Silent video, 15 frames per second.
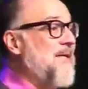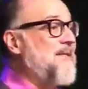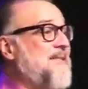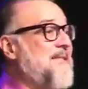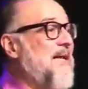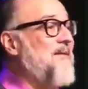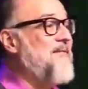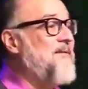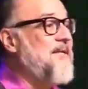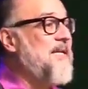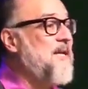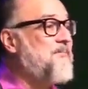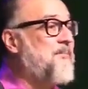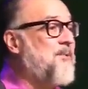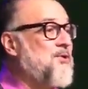not.
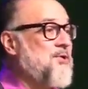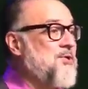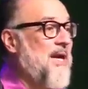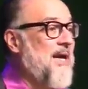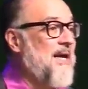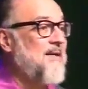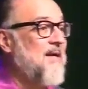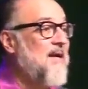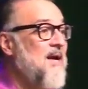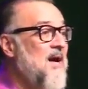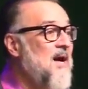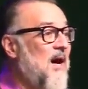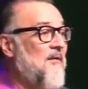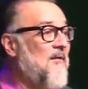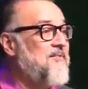
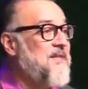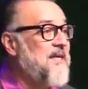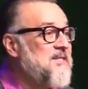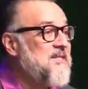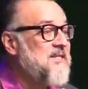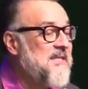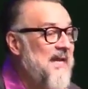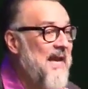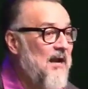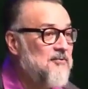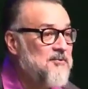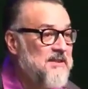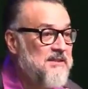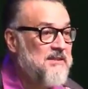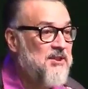70% of this
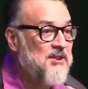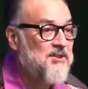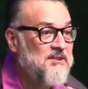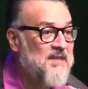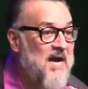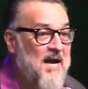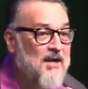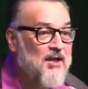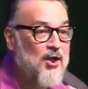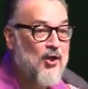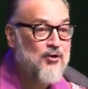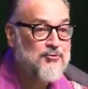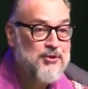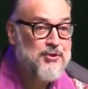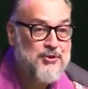county does not
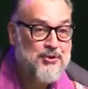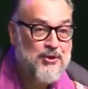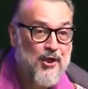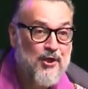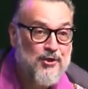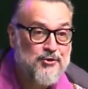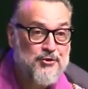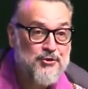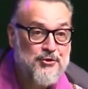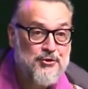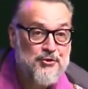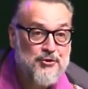go to church.